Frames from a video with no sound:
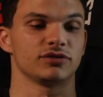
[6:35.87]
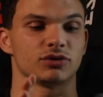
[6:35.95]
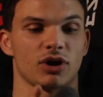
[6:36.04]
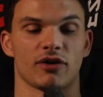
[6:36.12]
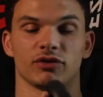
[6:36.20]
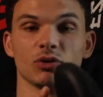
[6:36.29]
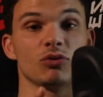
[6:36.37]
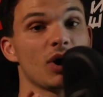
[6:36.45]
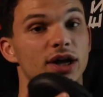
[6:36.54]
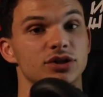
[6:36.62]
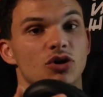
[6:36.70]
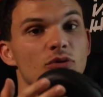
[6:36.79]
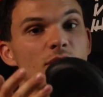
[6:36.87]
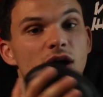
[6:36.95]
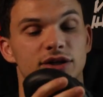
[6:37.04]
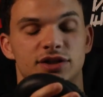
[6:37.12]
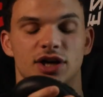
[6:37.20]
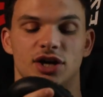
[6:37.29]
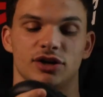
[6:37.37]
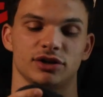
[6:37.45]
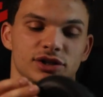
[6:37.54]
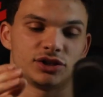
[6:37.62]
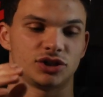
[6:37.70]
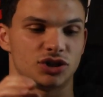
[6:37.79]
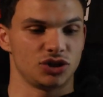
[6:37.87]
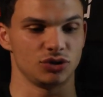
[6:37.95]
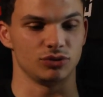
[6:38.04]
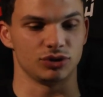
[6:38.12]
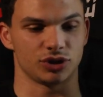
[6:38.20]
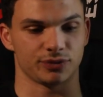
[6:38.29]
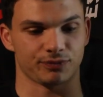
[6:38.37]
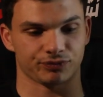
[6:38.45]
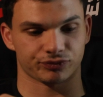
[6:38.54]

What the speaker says: So having the wide toe box there is huge.